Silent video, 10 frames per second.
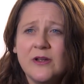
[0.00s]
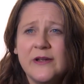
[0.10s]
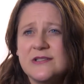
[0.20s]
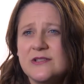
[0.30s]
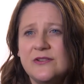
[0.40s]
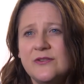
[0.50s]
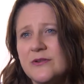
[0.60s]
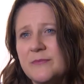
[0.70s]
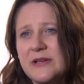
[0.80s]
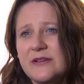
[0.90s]
going to
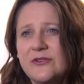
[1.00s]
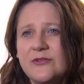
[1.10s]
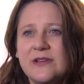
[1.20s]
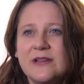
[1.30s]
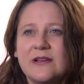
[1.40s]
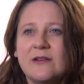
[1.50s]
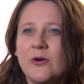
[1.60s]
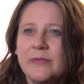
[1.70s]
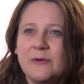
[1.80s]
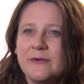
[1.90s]
European Union and
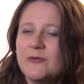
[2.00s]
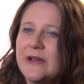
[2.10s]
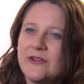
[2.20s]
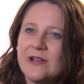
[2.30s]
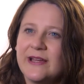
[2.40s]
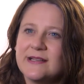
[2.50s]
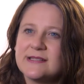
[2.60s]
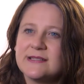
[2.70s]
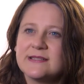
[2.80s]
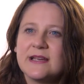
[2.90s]
lobbying with
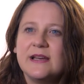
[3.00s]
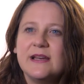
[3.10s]
regulators.